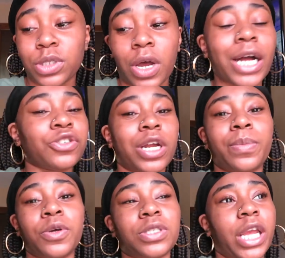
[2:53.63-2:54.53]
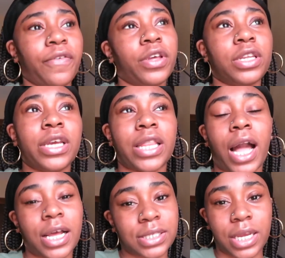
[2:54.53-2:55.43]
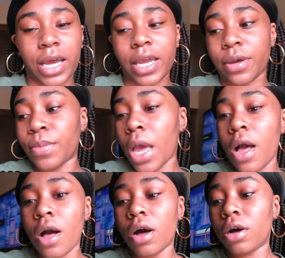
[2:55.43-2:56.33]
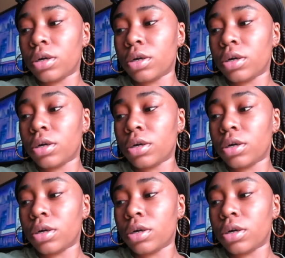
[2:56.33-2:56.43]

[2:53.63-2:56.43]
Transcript: So I try to post every other day like I say I am.